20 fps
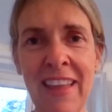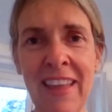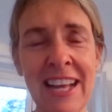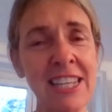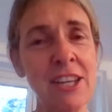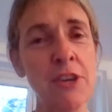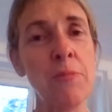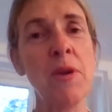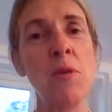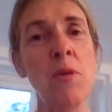and
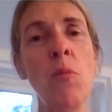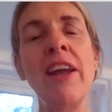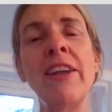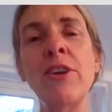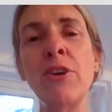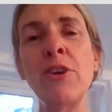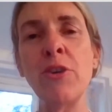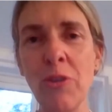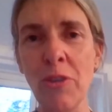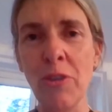that could be
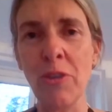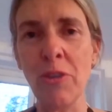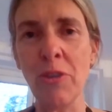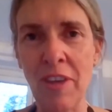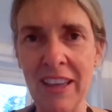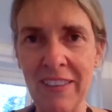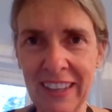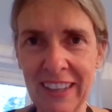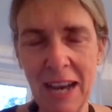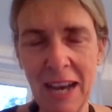one good
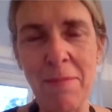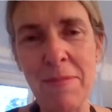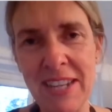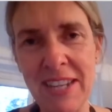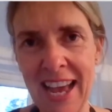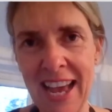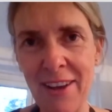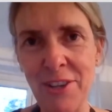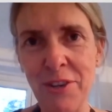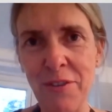thing that
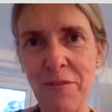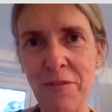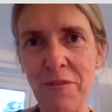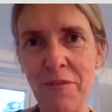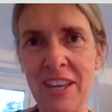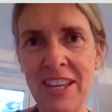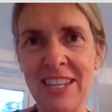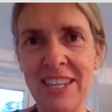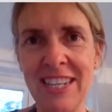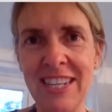comes out
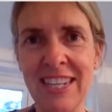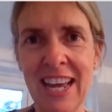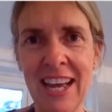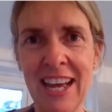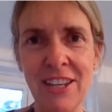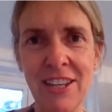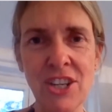of this